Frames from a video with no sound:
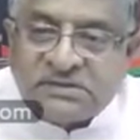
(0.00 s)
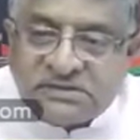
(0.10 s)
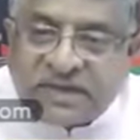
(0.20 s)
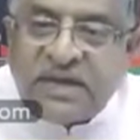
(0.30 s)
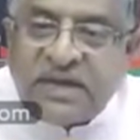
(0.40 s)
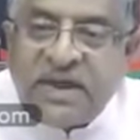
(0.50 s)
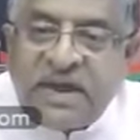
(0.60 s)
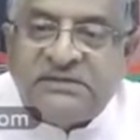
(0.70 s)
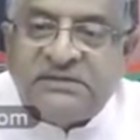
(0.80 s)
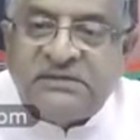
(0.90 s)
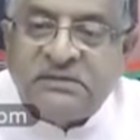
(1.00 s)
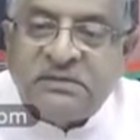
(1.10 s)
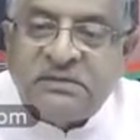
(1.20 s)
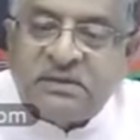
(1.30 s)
Second is